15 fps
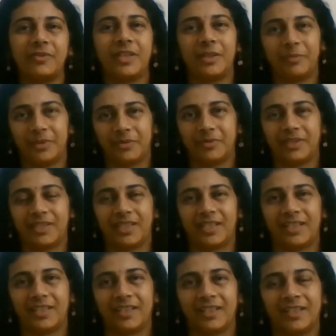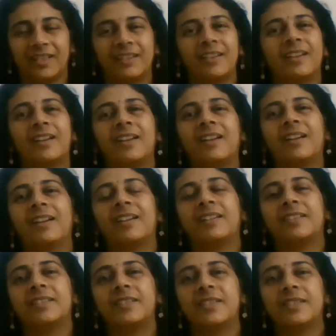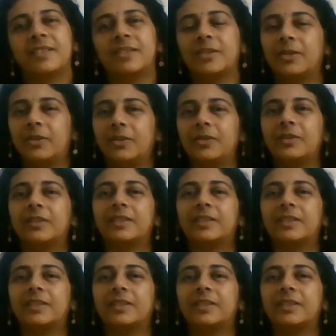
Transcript: immunity. So